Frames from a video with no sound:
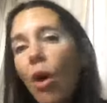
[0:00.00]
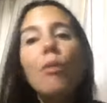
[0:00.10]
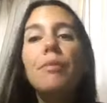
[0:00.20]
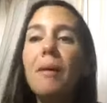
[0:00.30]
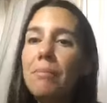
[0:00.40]

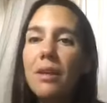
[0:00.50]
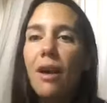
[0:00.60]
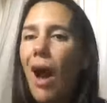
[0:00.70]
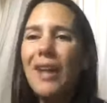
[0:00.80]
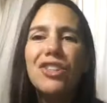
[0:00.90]
hope that, you know,
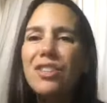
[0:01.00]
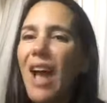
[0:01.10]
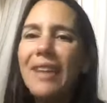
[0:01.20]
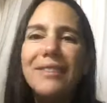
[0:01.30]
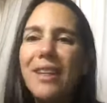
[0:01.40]
I just,
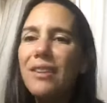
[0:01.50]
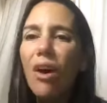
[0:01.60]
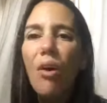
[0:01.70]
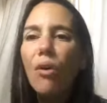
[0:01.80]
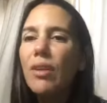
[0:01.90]
I did the
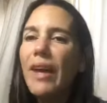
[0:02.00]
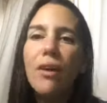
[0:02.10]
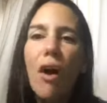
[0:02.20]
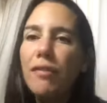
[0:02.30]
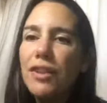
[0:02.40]
whole like
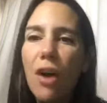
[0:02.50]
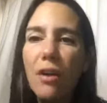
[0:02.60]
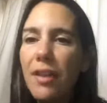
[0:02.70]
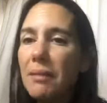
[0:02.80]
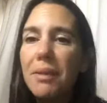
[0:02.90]
coffee
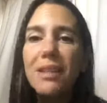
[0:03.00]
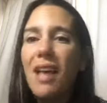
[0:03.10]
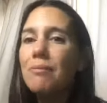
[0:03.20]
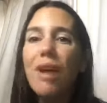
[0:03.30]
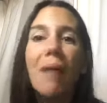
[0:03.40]
talk thing because
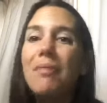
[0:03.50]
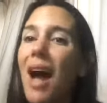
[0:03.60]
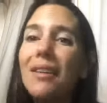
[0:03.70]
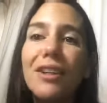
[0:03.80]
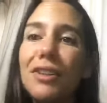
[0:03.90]
I, I'm
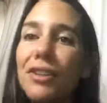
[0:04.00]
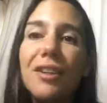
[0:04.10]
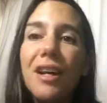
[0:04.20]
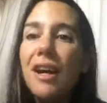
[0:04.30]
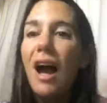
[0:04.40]
not gonna,
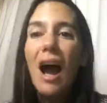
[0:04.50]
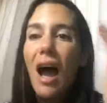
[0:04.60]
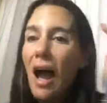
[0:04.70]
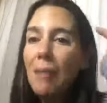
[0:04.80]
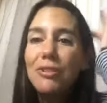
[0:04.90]

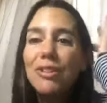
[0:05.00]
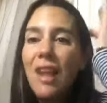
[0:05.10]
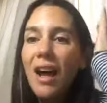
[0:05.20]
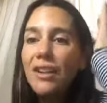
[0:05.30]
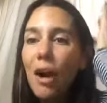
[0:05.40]
I'm just
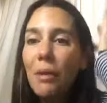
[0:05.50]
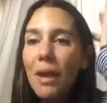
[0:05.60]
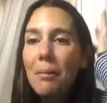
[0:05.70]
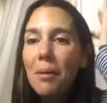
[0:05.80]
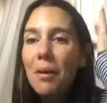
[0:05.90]
not
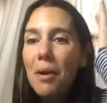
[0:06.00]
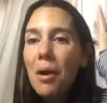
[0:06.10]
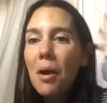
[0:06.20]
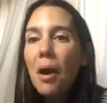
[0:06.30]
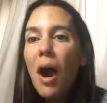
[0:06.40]
going
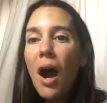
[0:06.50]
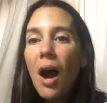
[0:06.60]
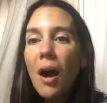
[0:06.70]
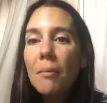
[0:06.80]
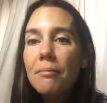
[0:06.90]

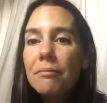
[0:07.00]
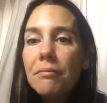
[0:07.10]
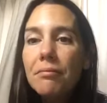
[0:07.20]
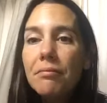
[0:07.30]
um,